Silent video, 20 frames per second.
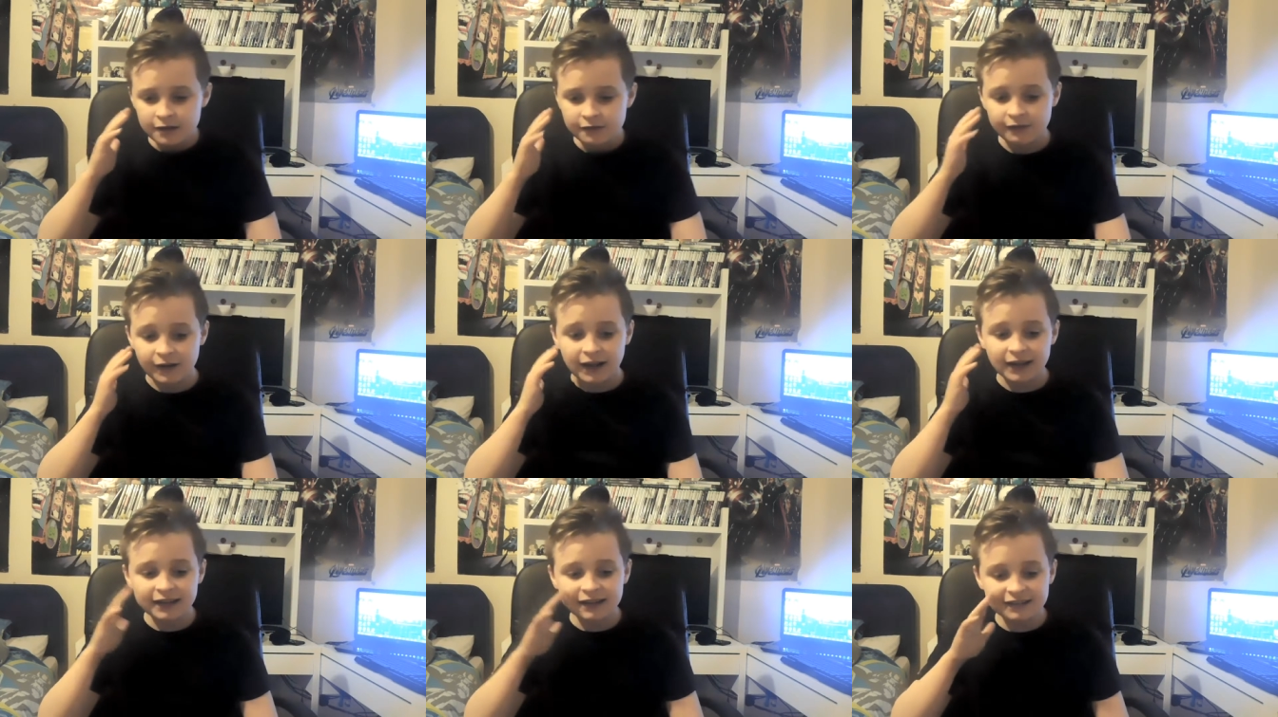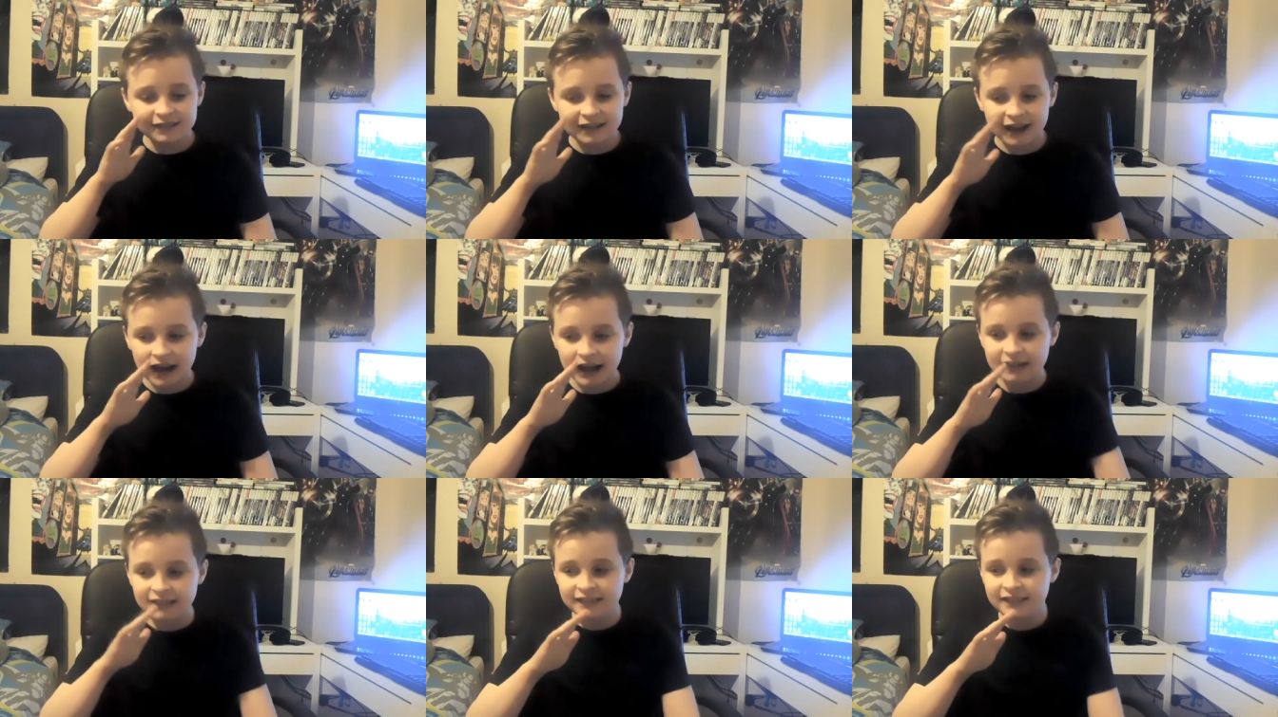
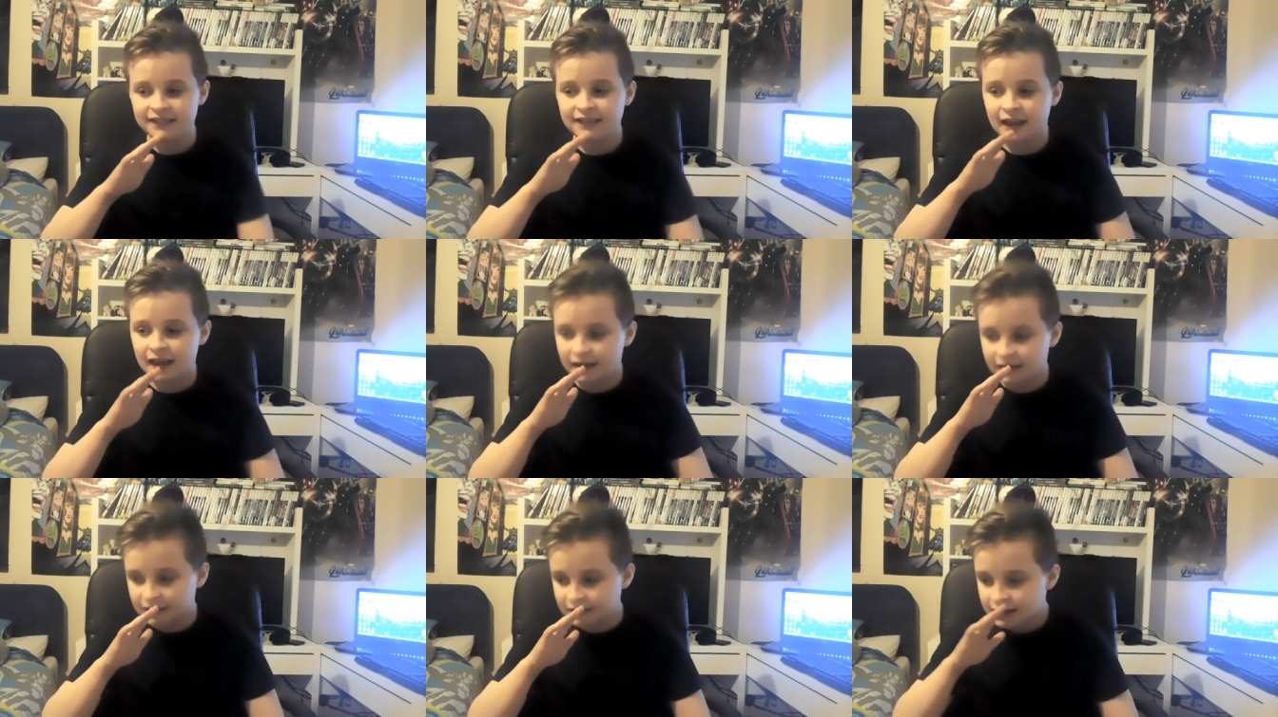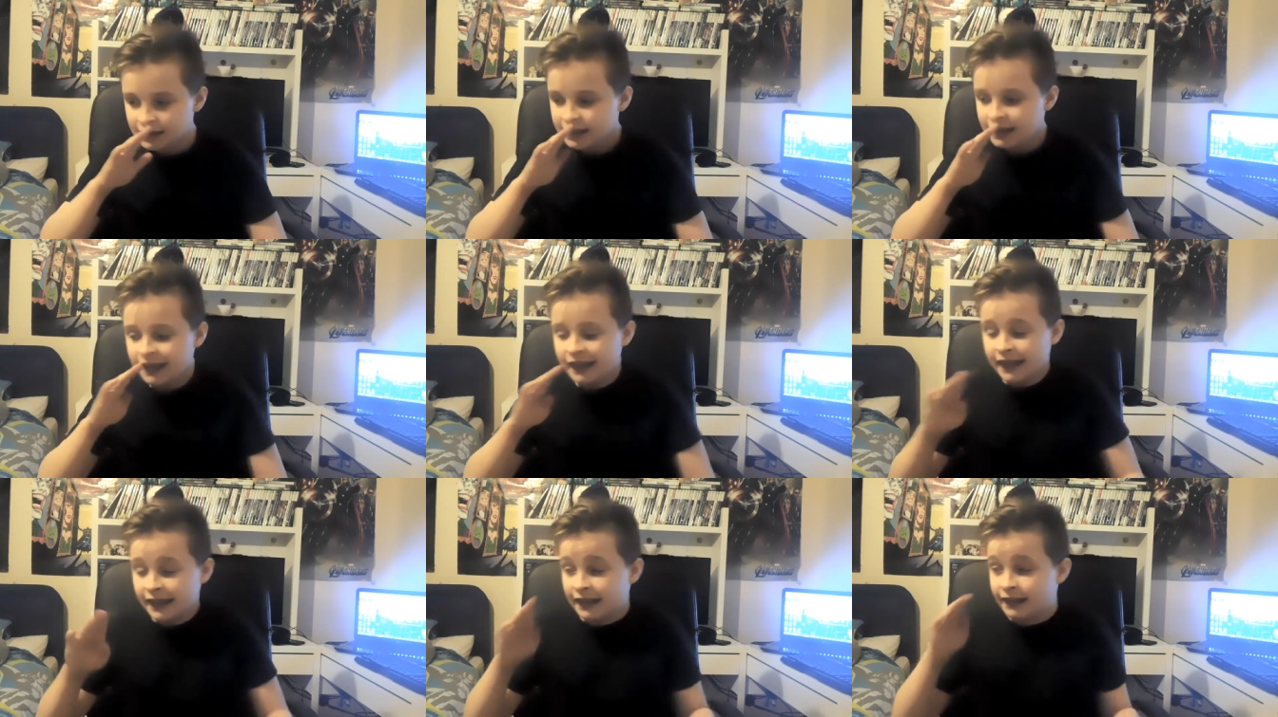Valentine's Day
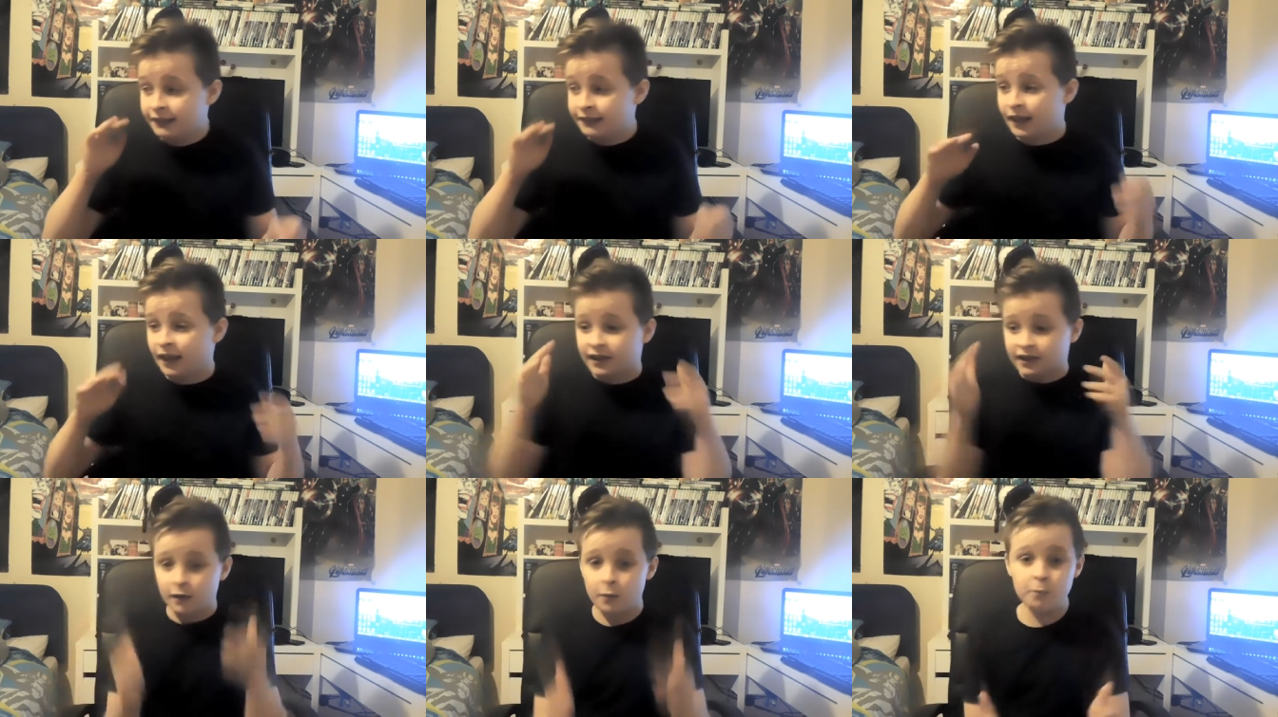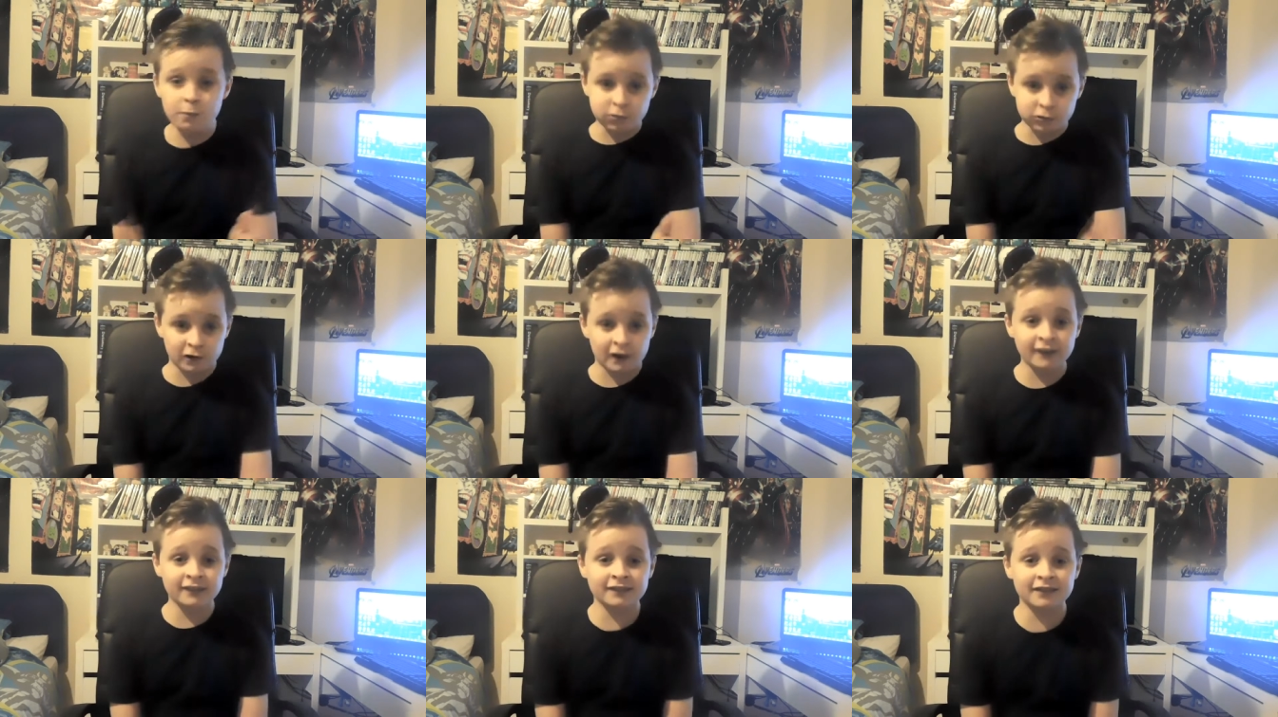is a
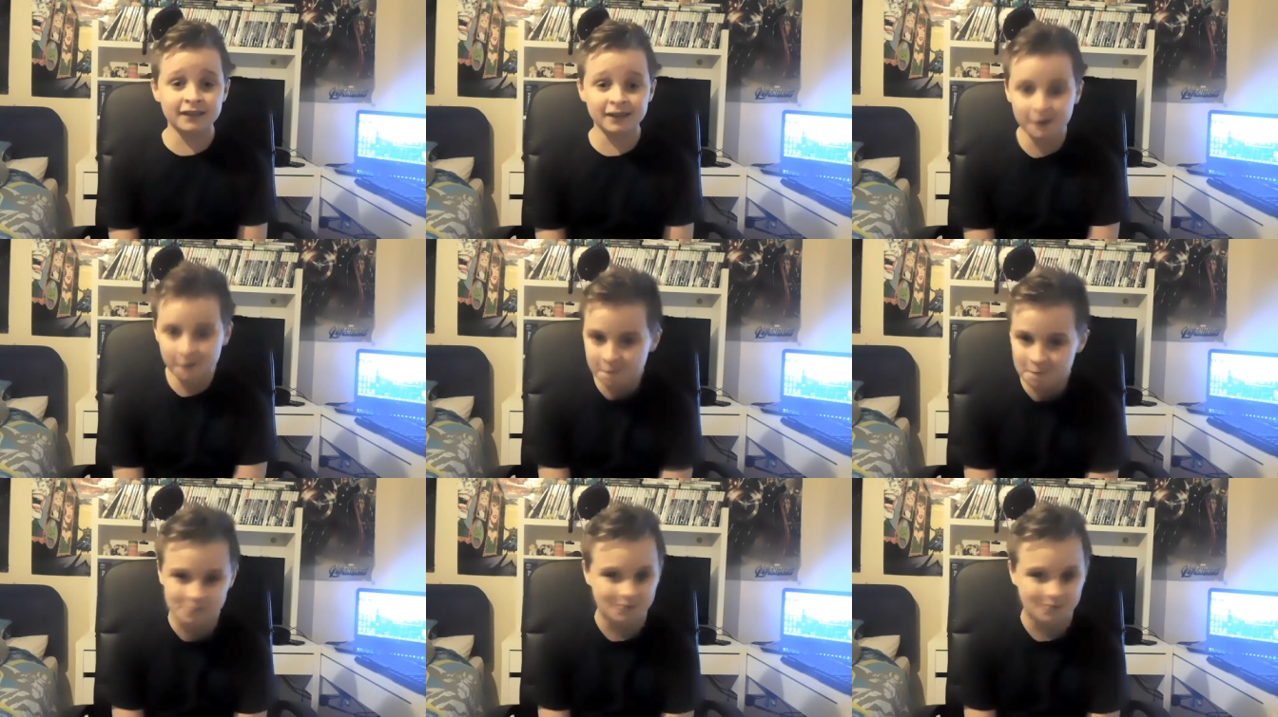depressing